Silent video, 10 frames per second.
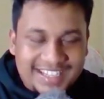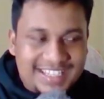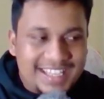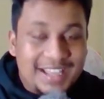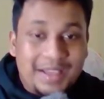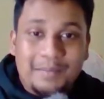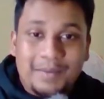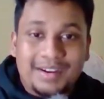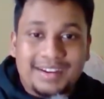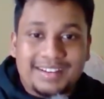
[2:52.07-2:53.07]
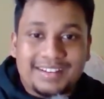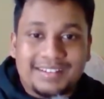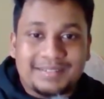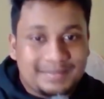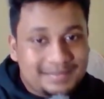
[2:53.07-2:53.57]
easy, but
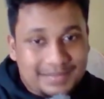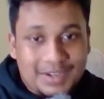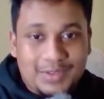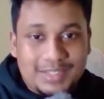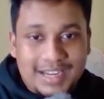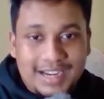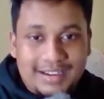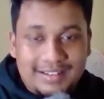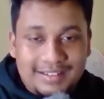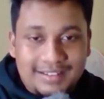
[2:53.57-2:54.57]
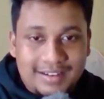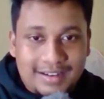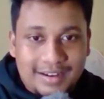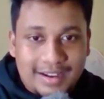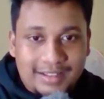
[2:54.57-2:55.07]
it was great
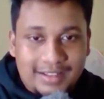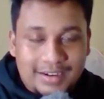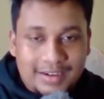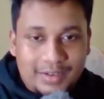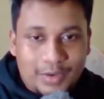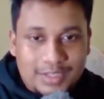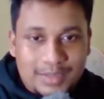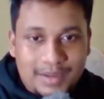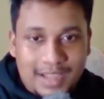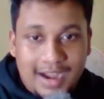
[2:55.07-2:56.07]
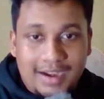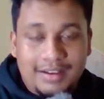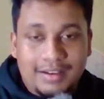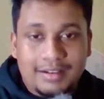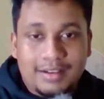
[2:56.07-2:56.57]
learning that concept.
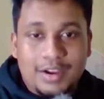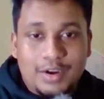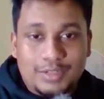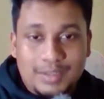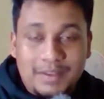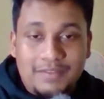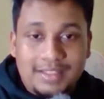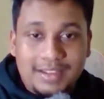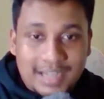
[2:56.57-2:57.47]
And to simplify the